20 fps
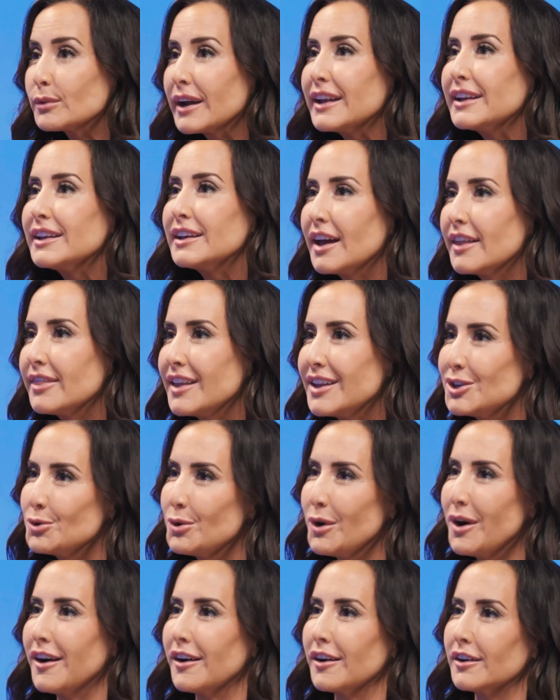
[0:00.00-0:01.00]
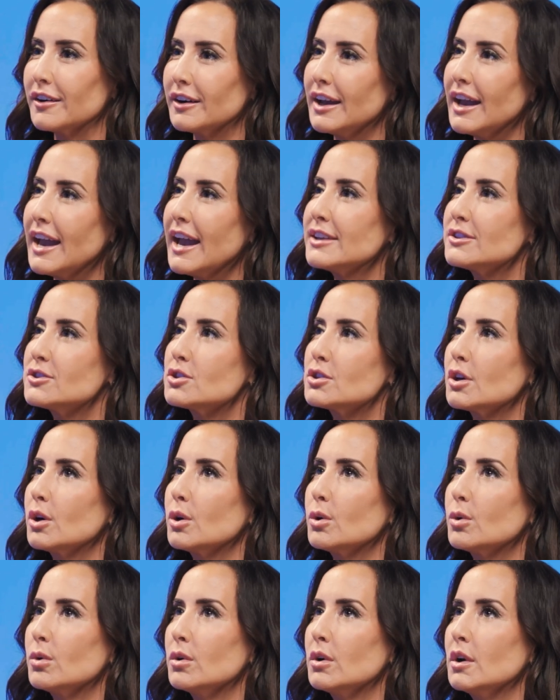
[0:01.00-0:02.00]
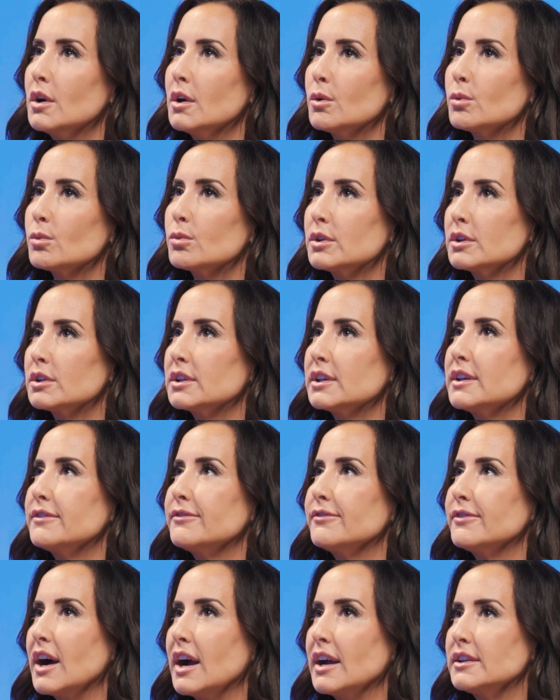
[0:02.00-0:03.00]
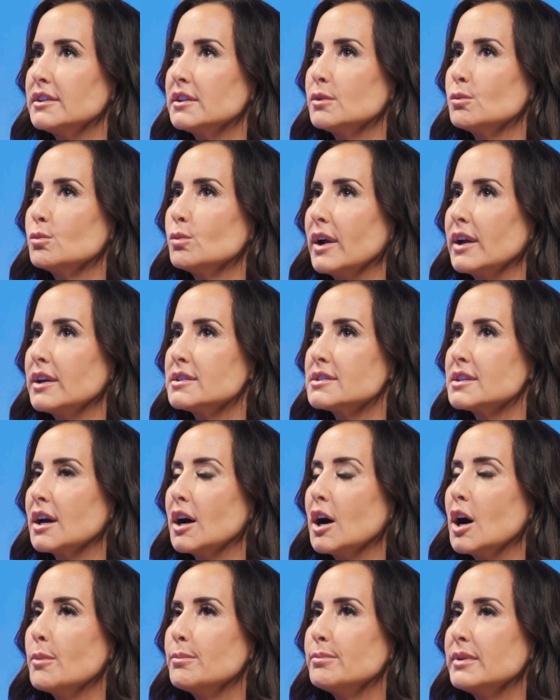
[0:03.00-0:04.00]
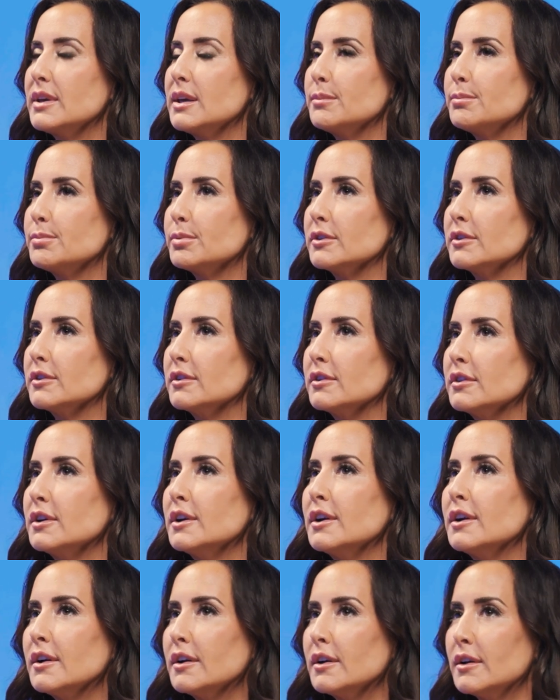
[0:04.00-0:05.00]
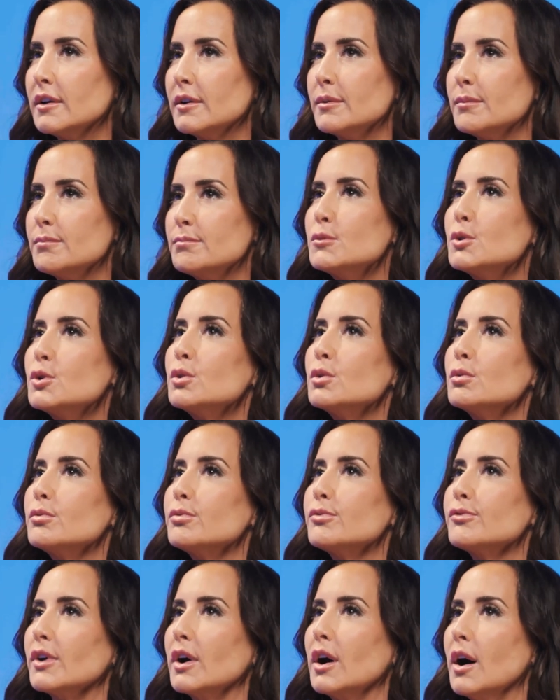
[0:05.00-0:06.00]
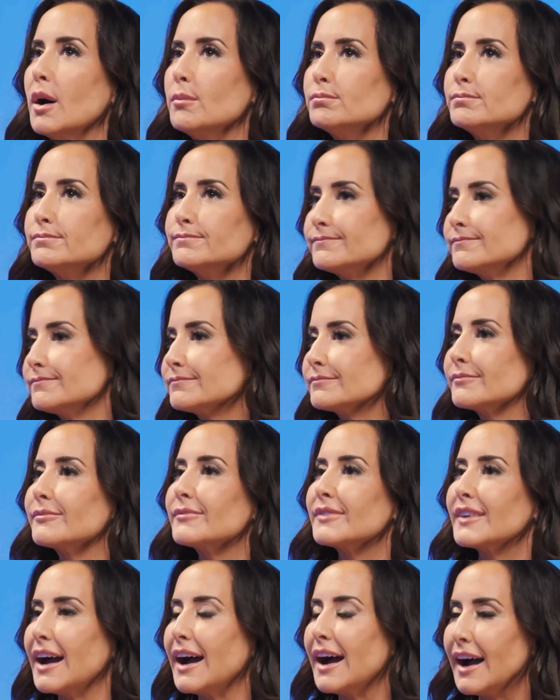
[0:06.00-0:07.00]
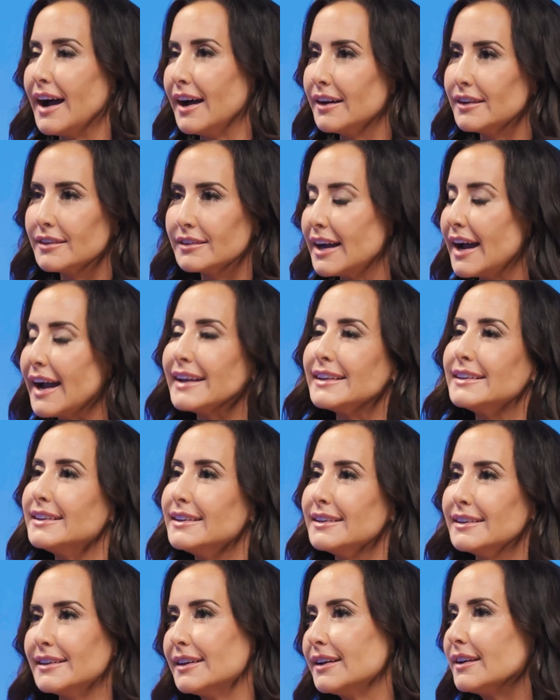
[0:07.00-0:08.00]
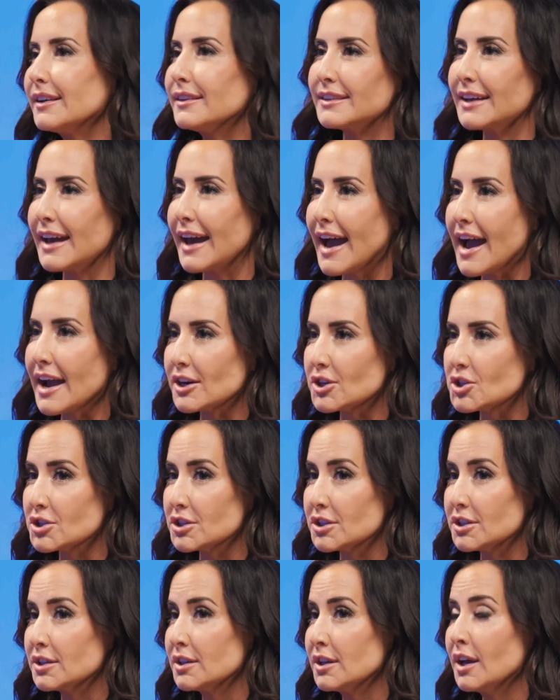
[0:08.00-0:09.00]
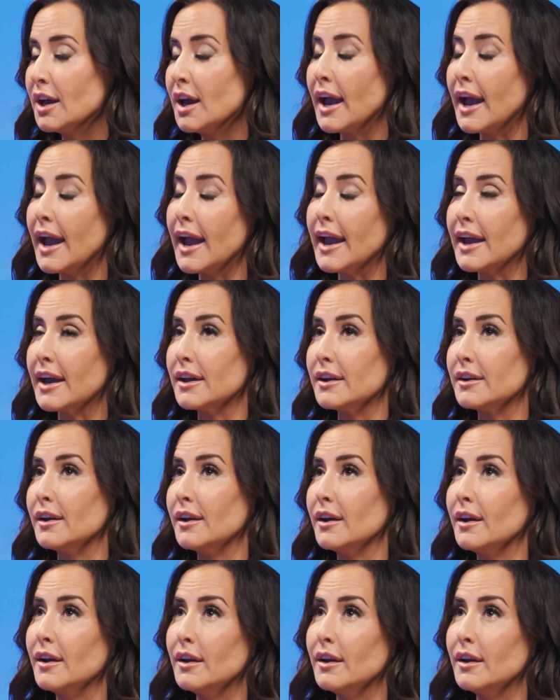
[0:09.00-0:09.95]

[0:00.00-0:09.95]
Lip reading: ready, and then you are. And so really finding ways to help people move from idea to action, and,